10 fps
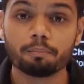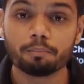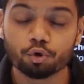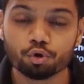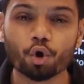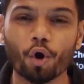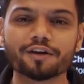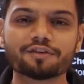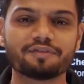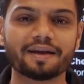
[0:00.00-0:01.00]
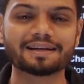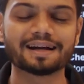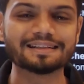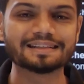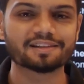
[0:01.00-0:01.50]
Do not wait
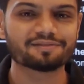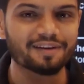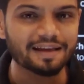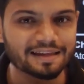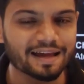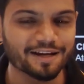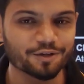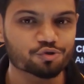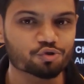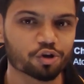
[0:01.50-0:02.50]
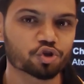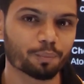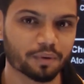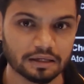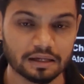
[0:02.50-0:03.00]
until the very end to solve
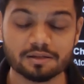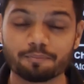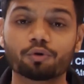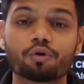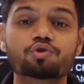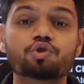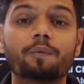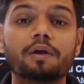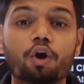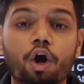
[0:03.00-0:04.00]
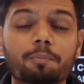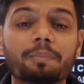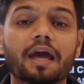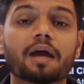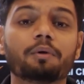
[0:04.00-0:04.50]
numericals, because you will not
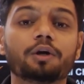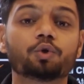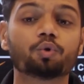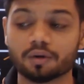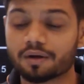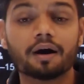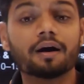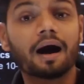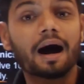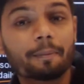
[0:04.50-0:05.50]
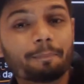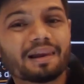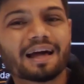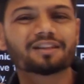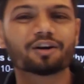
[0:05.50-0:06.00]
be able to
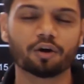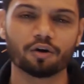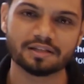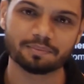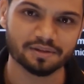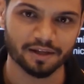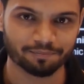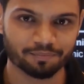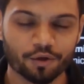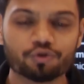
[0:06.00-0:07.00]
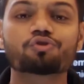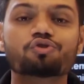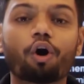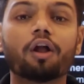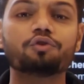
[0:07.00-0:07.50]
apply the concepts there. So
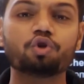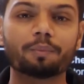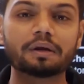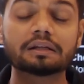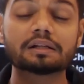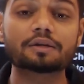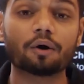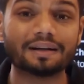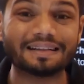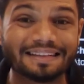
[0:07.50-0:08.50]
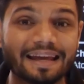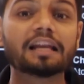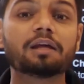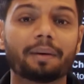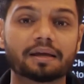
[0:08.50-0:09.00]
solve numericals on a
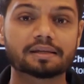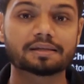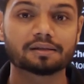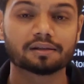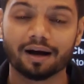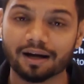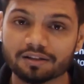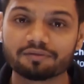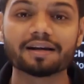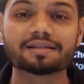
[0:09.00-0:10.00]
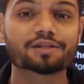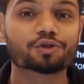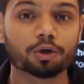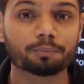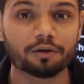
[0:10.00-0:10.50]
daily basis, otherwise it's
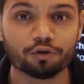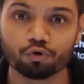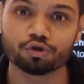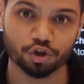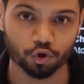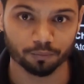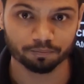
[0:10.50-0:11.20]
going to be a huge issue.